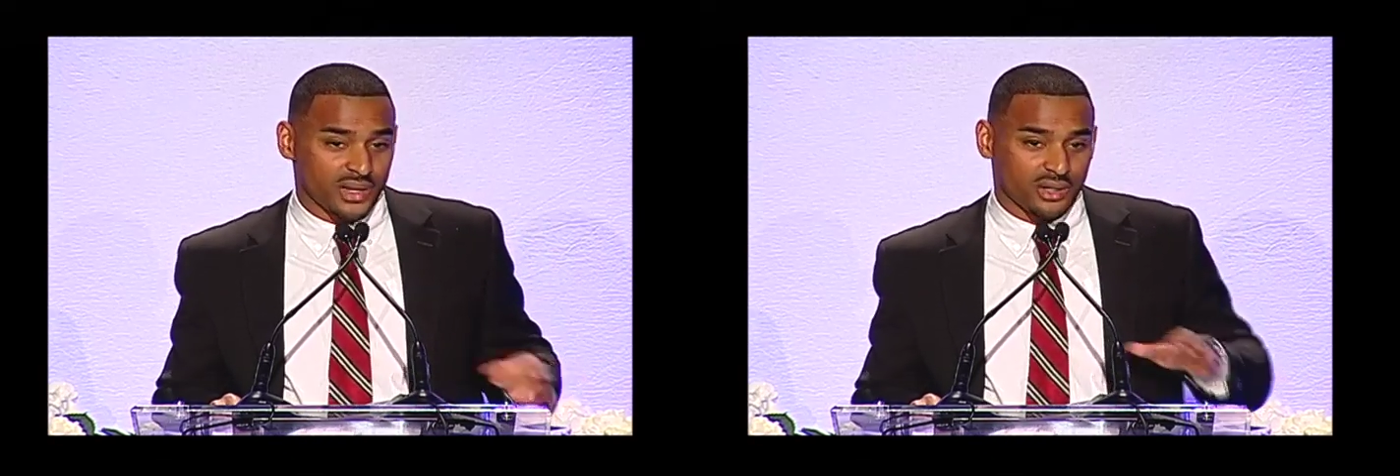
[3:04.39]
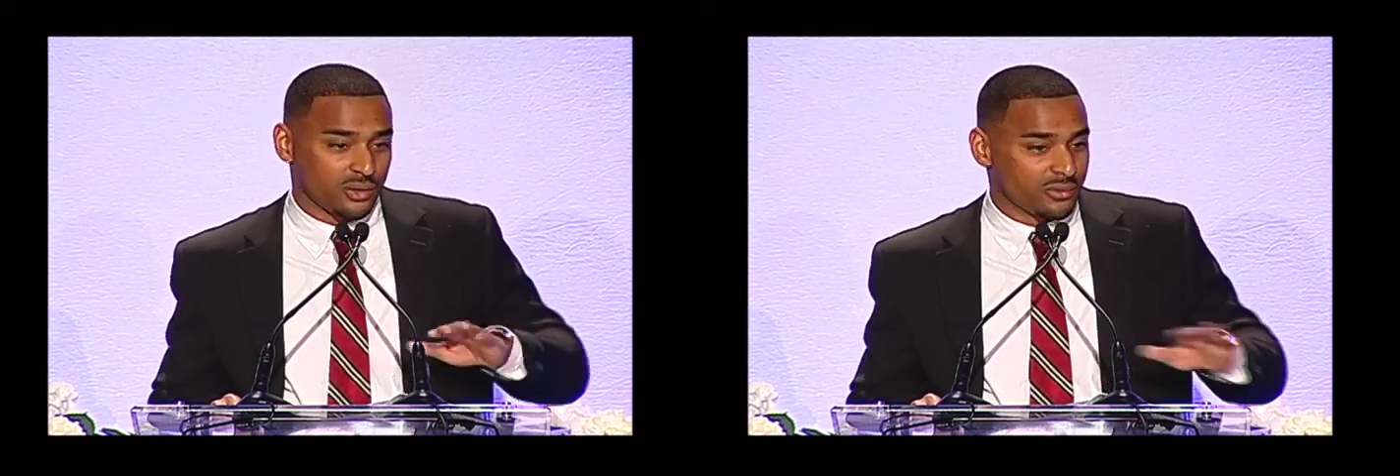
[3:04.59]

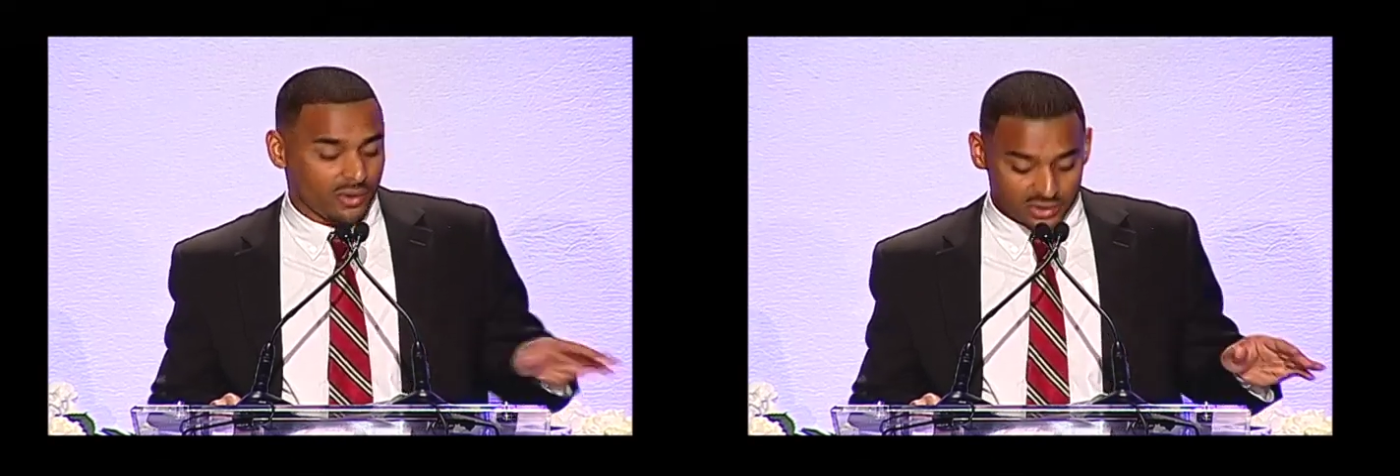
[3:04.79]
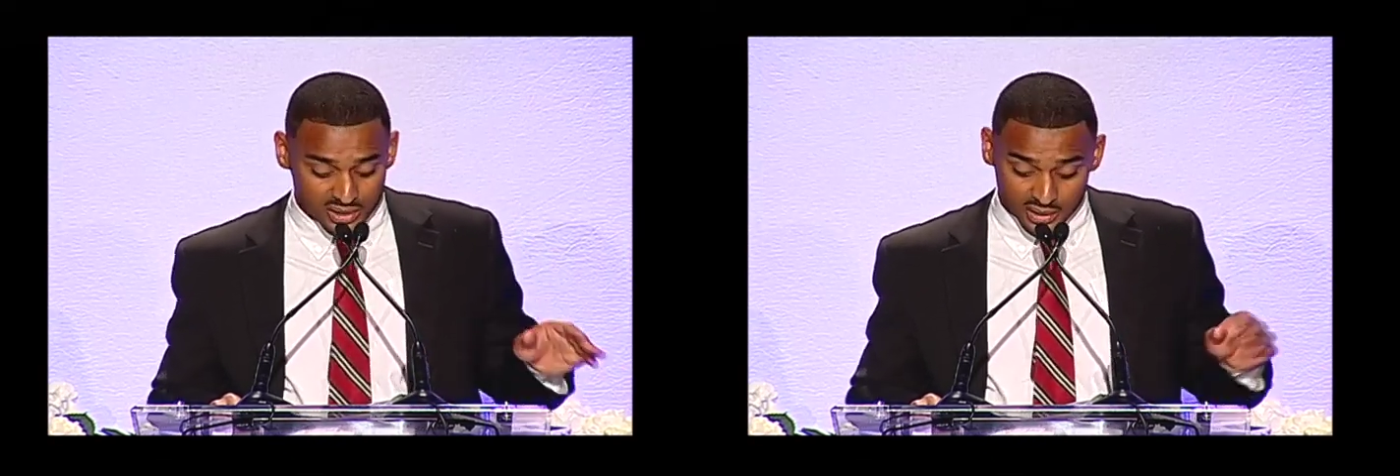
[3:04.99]
I know you've
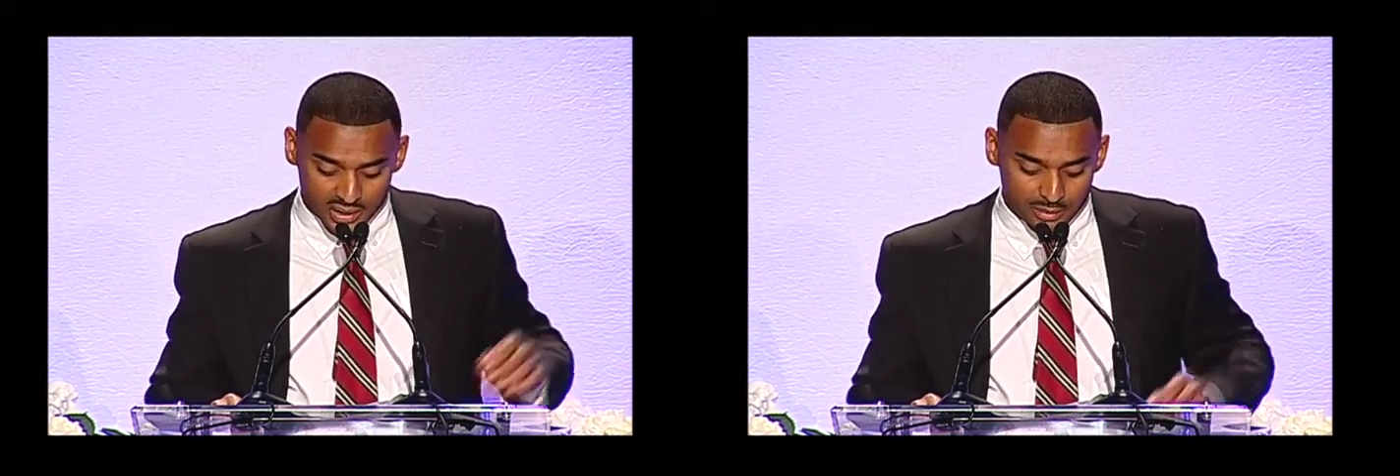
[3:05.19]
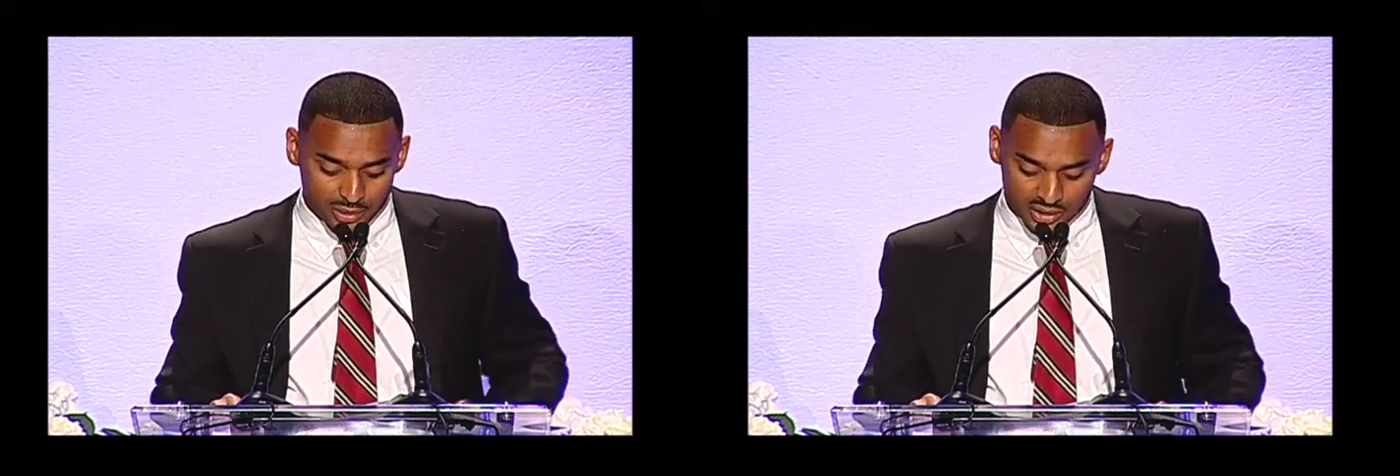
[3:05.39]
all seen
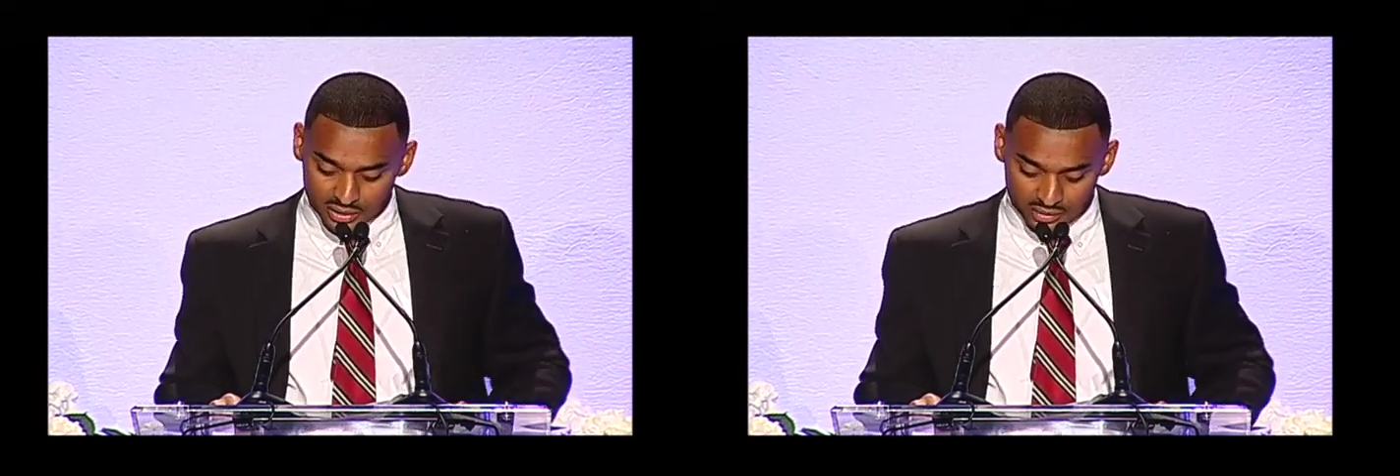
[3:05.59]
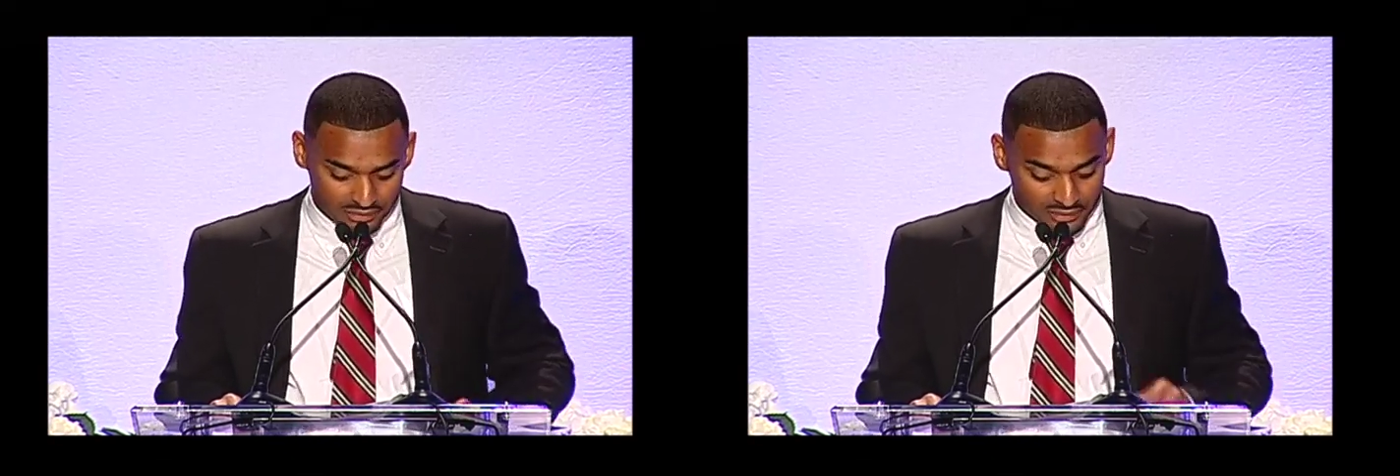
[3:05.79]
that picture,